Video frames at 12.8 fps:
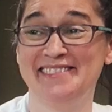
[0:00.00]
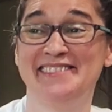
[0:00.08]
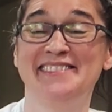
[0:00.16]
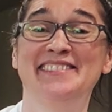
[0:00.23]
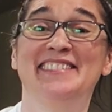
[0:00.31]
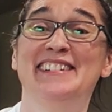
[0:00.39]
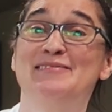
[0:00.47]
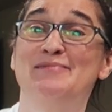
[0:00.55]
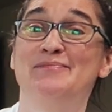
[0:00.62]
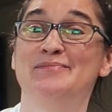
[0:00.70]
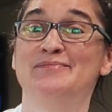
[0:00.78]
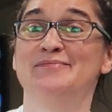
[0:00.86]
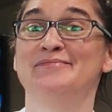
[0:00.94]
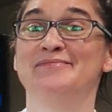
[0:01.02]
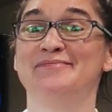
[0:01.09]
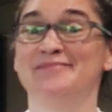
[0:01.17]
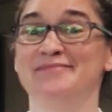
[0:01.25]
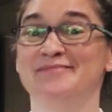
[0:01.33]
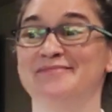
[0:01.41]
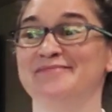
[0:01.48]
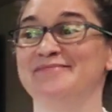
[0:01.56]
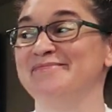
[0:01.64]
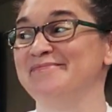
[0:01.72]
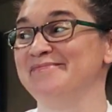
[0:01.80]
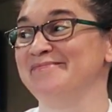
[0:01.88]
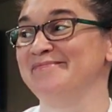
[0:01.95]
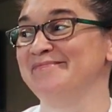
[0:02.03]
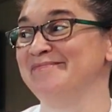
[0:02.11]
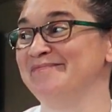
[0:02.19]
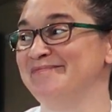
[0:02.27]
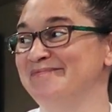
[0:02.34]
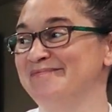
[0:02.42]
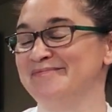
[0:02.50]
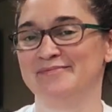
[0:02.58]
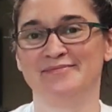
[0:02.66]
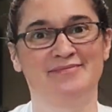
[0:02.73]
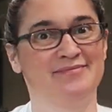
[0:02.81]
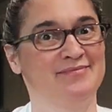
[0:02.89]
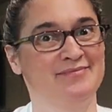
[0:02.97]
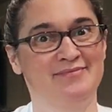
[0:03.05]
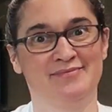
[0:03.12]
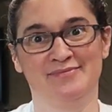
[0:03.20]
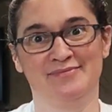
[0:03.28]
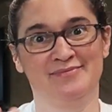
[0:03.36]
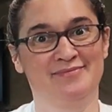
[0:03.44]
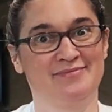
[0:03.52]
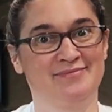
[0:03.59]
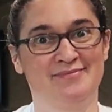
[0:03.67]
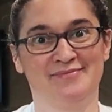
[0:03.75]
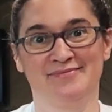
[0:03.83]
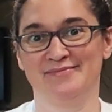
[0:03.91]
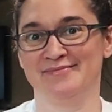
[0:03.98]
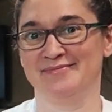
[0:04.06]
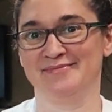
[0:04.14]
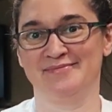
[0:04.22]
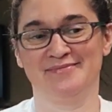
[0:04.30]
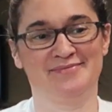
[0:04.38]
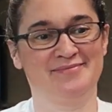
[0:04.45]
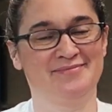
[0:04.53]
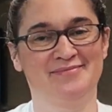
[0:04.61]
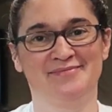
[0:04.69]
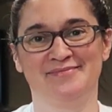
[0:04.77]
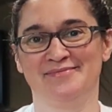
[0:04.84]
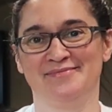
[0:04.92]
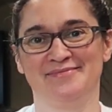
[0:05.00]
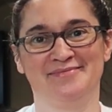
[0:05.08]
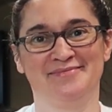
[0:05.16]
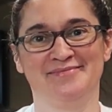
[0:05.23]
This person isn't speaking.